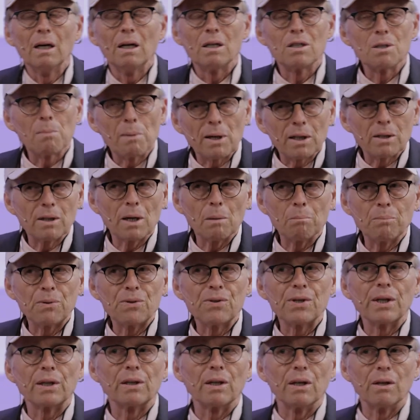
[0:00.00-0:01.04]
There's about
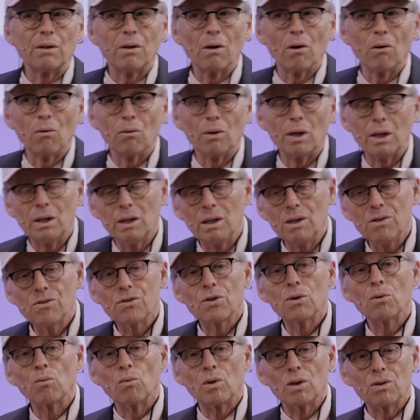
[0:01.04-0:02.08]
10% that don't, and
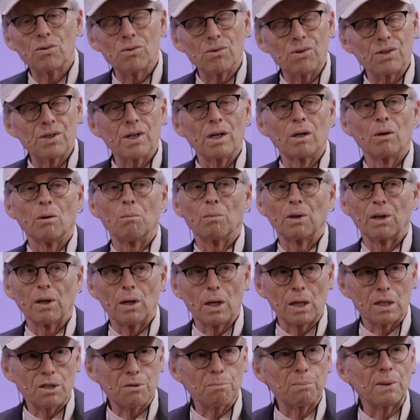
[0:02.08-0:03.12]
these are the ones who are sent home on
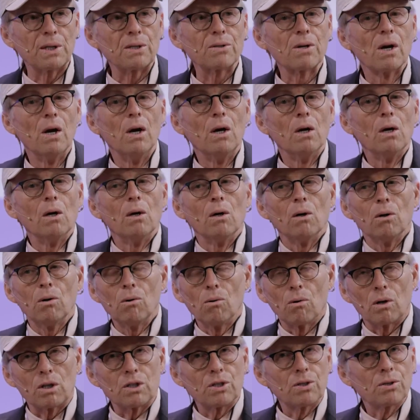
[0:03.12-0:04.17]
hospice,
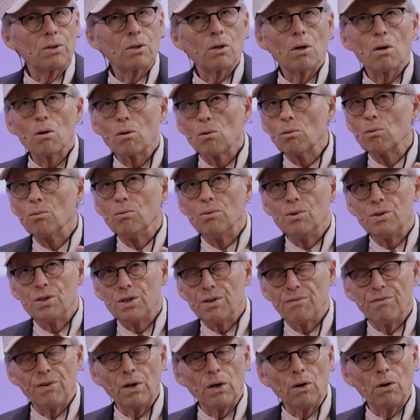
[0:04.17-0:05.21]
who are so
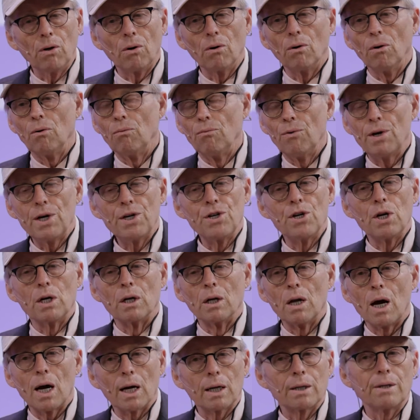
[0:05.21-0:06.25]
severe, rigid,
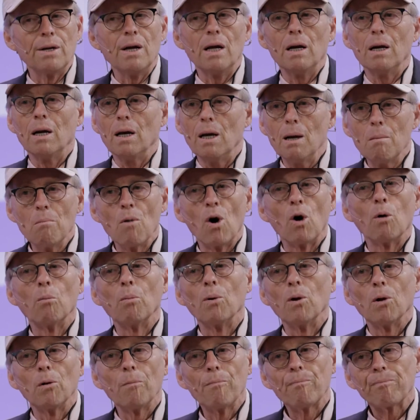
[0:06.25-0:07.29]
locked in,
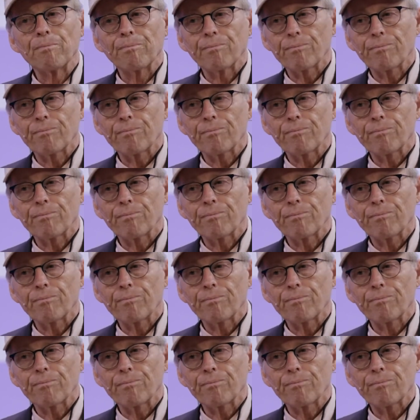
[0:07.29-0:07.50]
immobile,